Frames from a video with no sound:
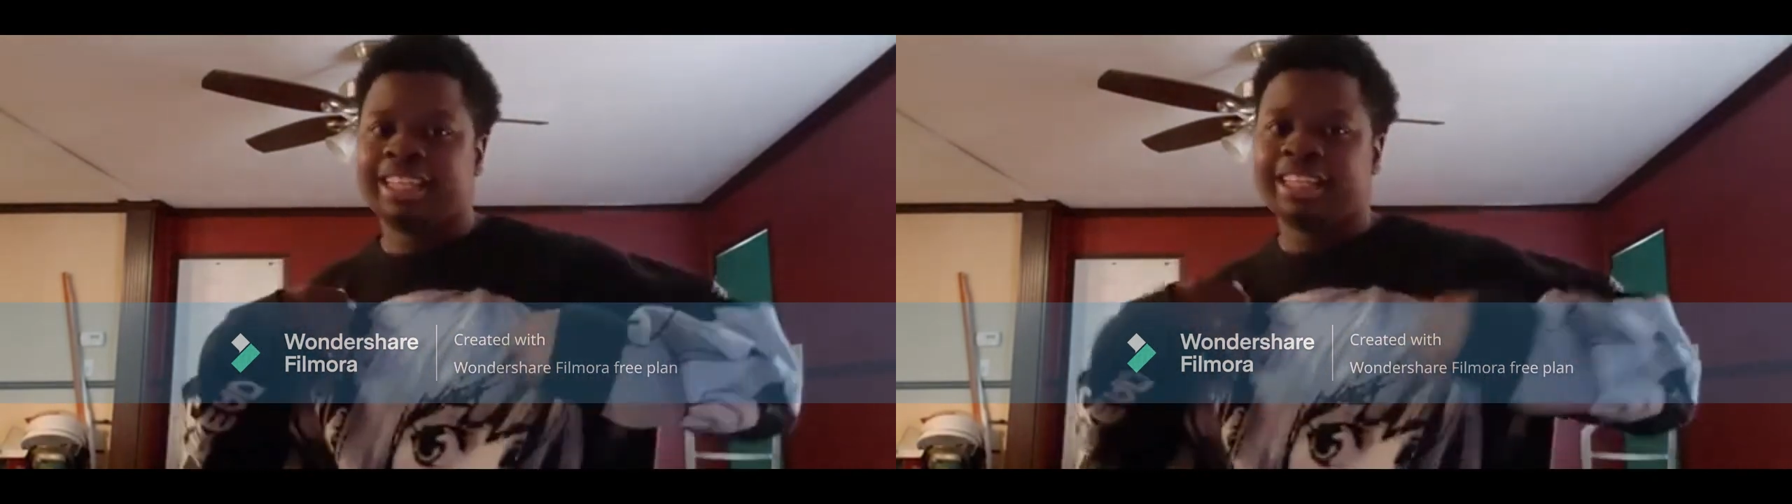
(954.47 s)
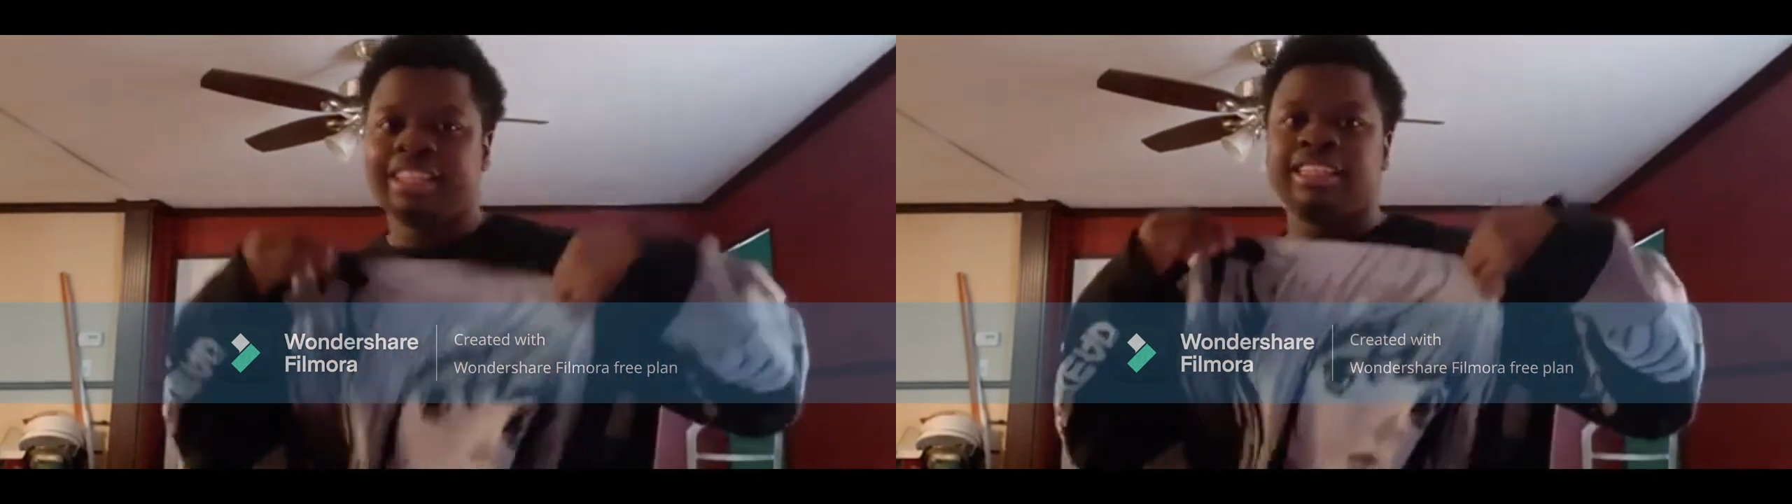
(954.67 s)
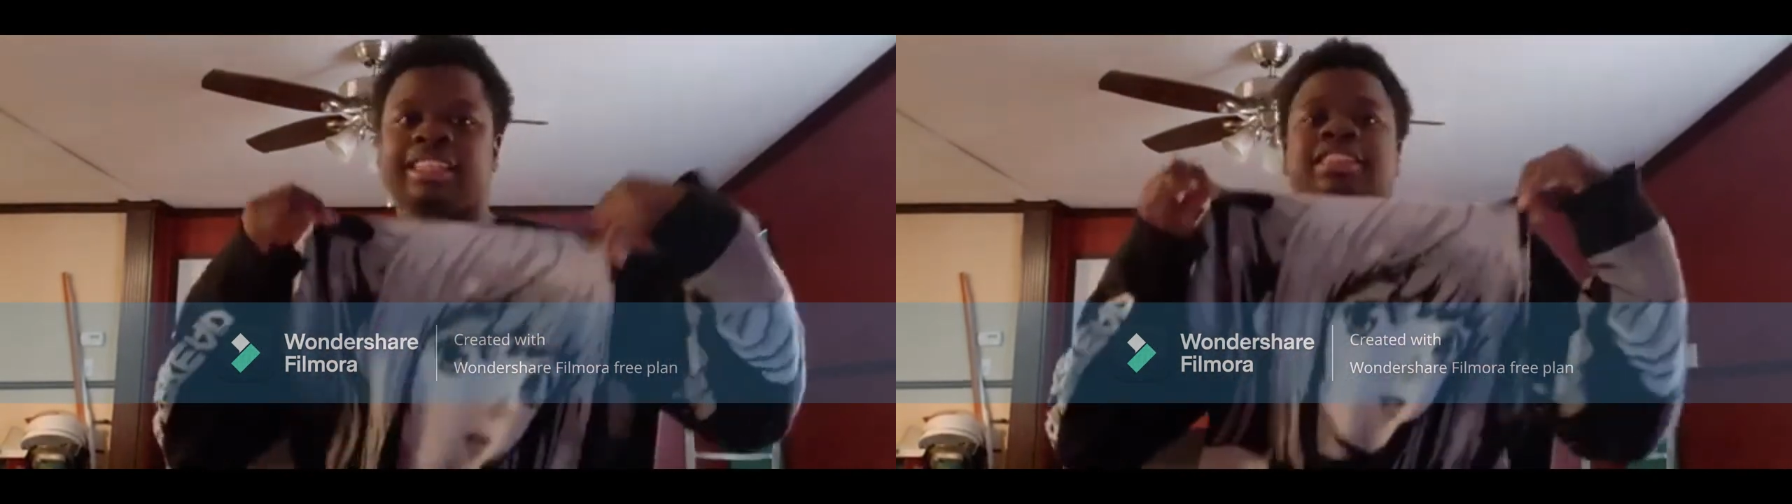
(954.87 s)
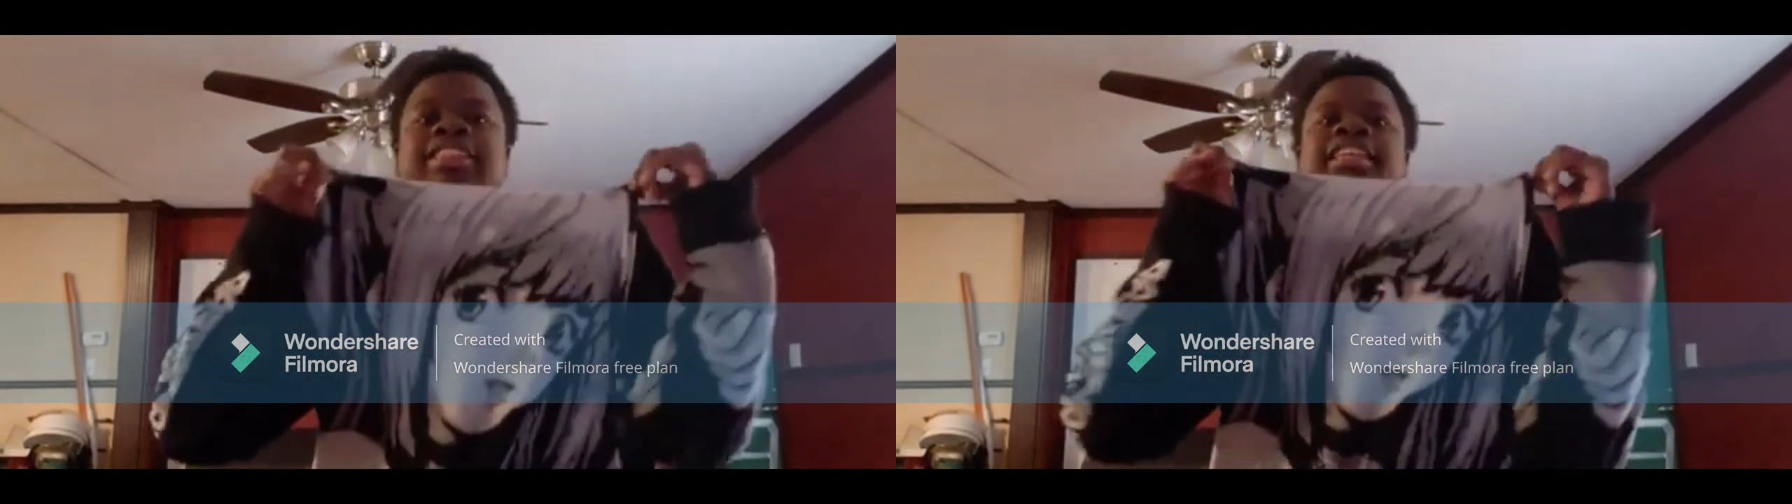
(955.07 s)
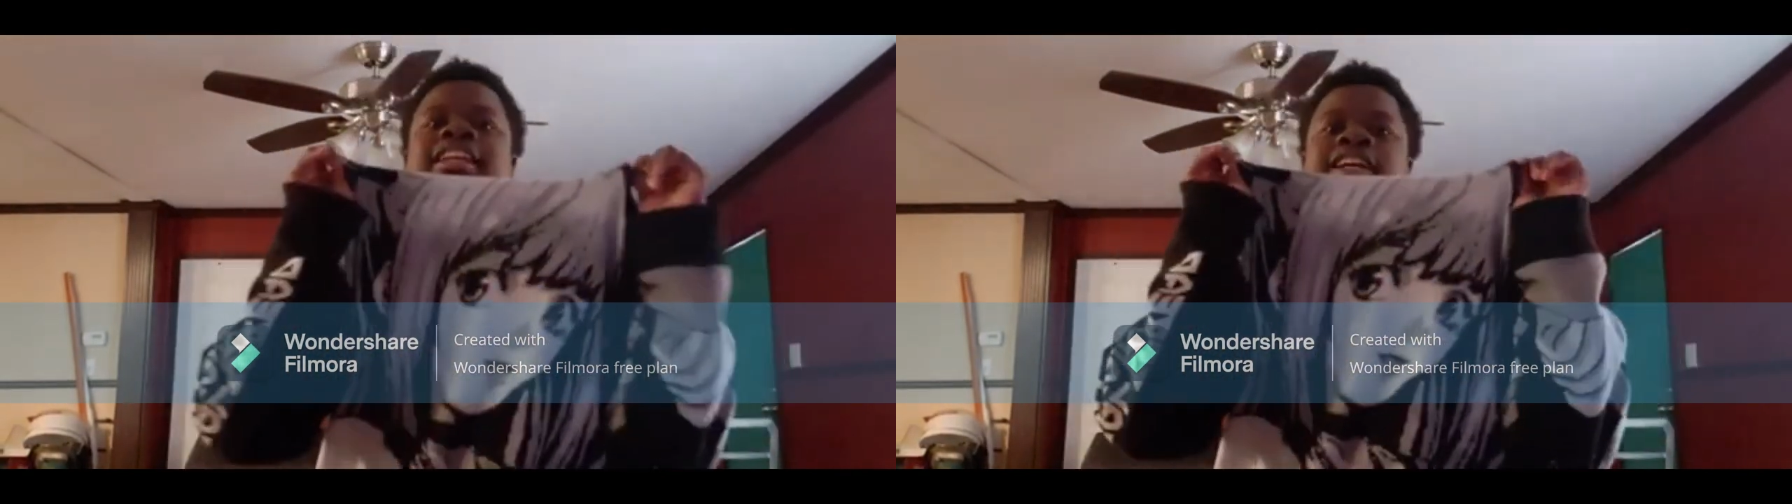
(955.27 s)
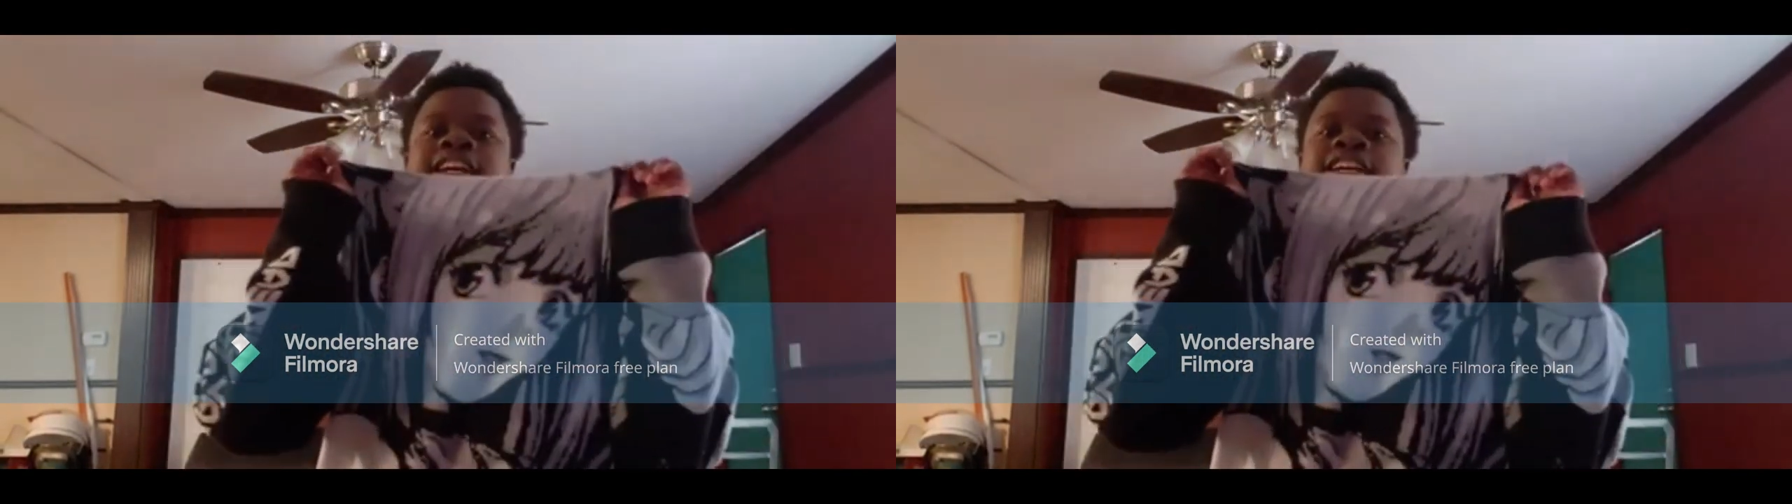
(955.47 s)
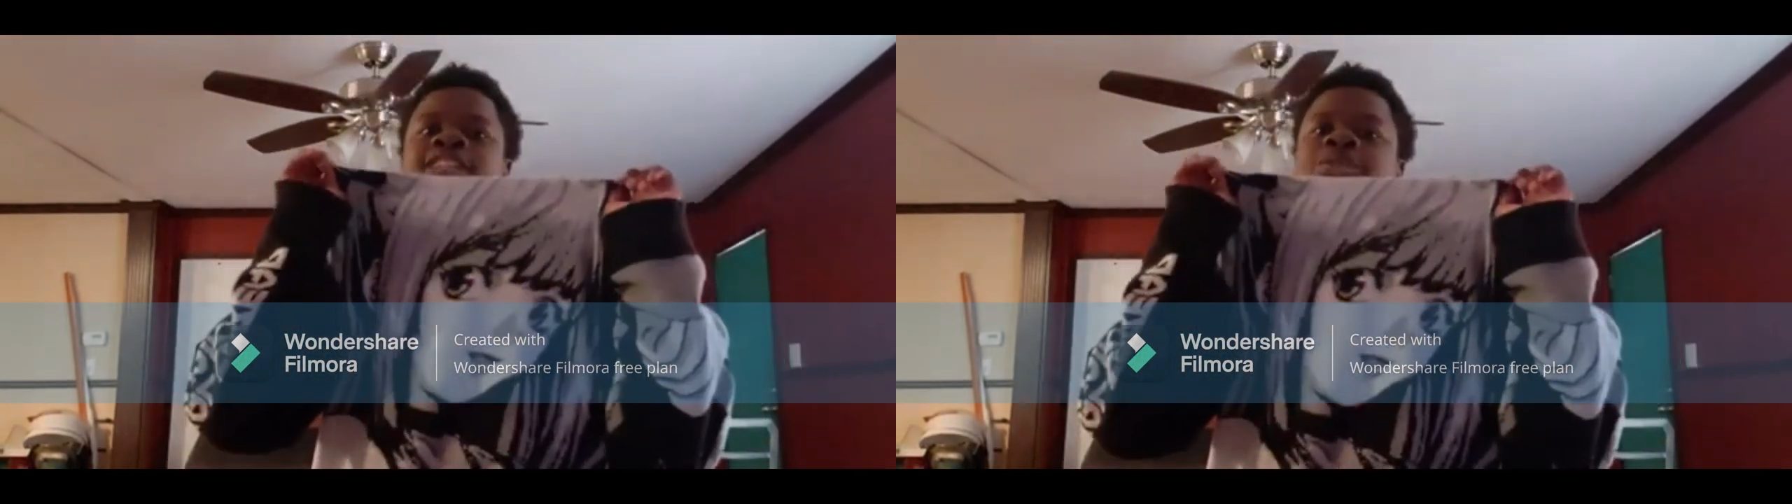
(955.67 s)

You see the